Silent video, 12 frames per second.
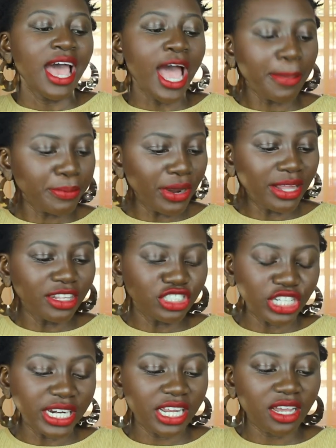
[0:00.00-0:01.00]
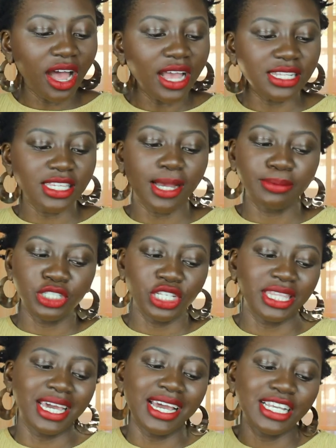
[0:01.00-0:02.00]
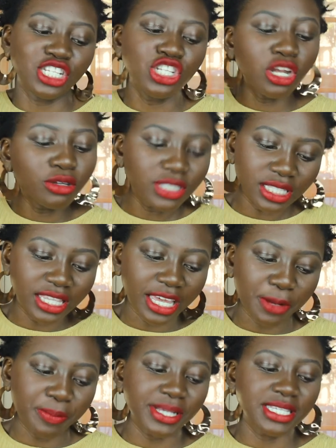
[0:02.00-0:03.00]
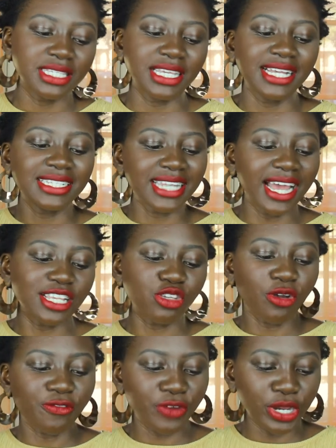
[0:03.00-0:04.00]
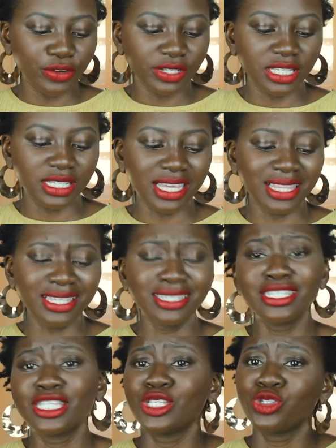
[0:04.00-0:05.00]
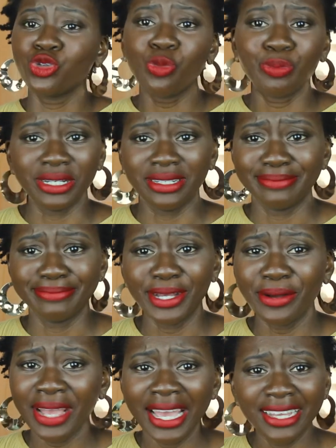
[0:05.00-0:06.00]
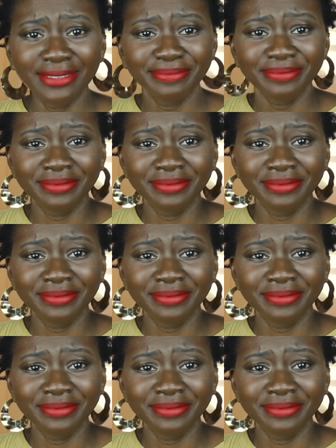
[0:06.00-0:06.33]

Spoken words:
hyperallergenic cotton top sheet that has no synthetic pesticides, dyes, or fragrances. And this is the super, okay?